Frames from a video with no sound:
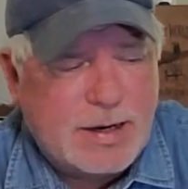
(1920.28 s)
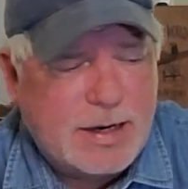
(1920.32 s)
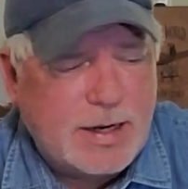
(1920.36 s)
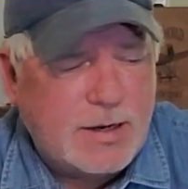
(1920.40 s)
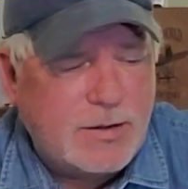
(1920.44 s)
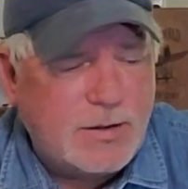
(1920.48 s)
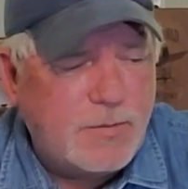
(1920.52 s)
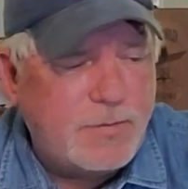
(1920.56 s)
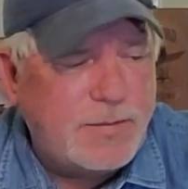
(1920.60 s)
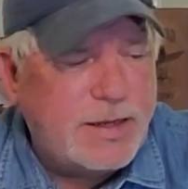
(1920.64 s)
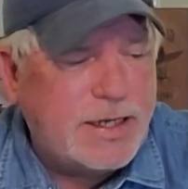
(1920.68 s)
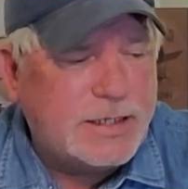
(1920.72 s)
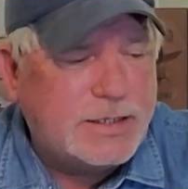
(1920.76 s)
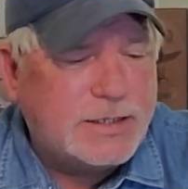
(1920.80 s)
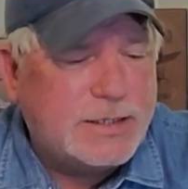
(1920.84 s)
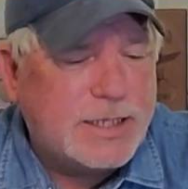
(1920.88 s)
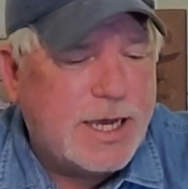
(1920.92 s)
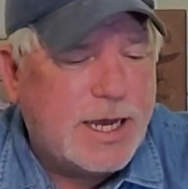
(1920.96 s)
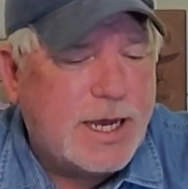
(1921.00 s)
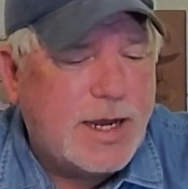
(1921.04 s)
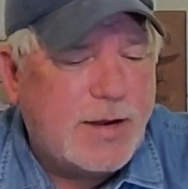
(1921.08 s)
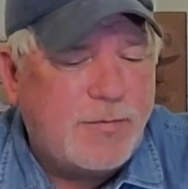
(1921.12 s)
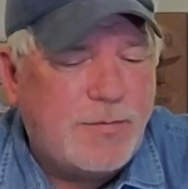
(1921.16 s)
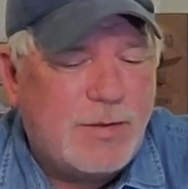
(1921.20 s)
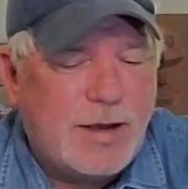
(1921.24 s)
in the
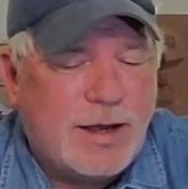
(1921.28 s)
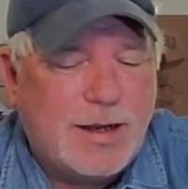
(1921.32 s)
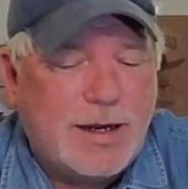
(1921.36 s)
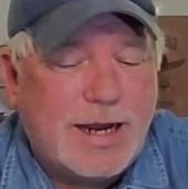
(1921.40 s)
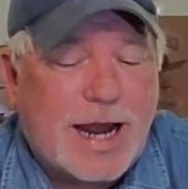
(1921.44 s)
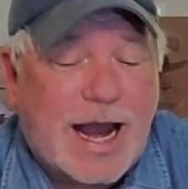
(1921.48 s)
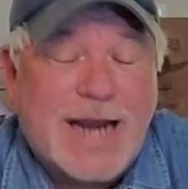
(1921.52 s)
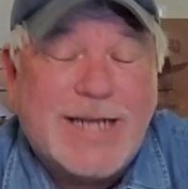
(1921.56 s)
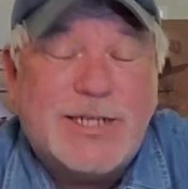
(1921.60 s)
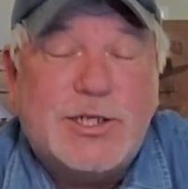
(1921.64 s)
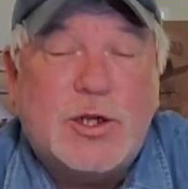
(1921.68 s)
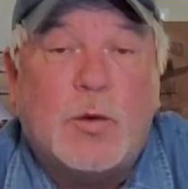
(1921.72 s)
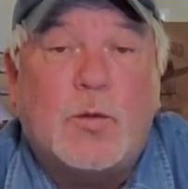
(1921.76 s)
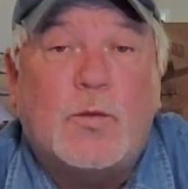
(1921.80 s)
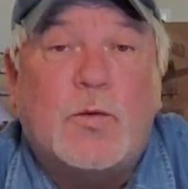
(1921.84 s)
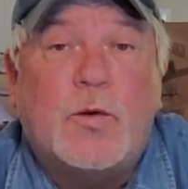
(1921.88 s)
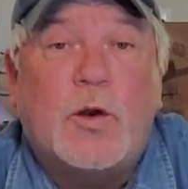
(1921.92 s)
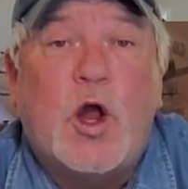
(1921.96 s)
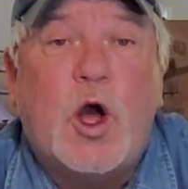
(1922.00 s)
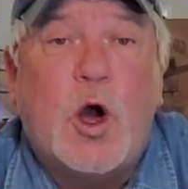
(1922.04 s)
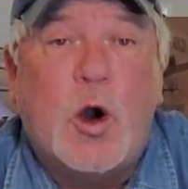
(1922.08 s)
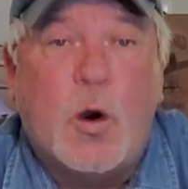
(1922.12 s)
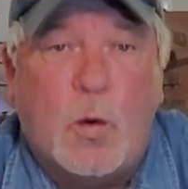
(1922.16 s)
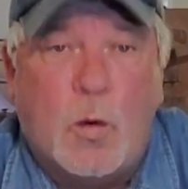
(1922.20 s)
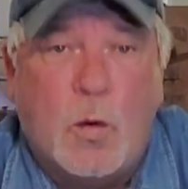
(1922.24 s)
meantime, I don't
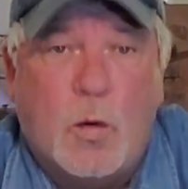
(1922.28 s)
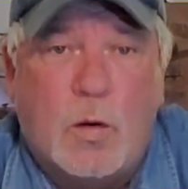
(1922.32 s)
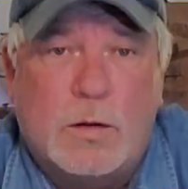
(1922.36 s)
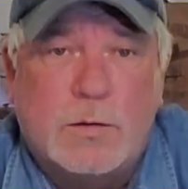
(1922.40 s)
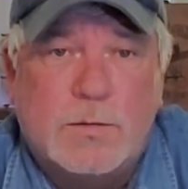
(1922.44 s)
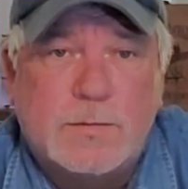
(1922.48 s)
know.